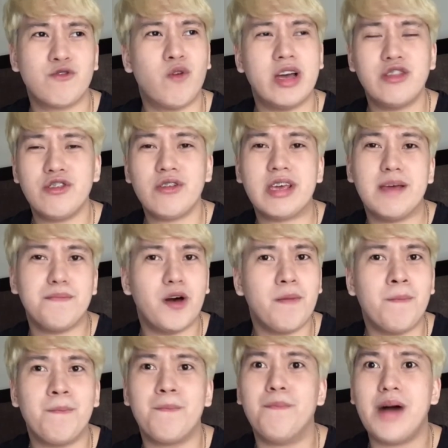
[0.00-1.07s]
why do you keep on
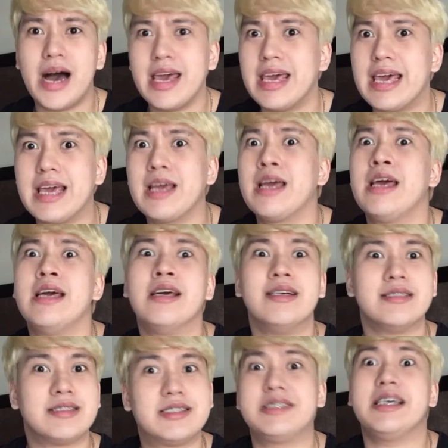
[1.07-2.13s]
buying
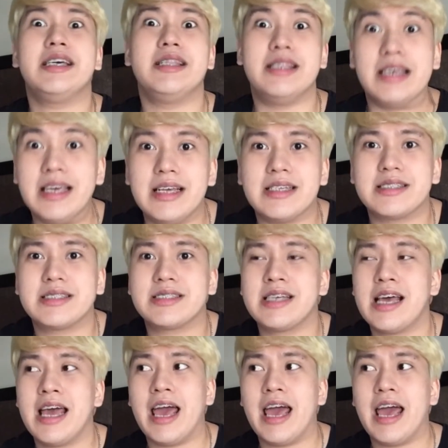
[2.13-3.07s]
C Ds?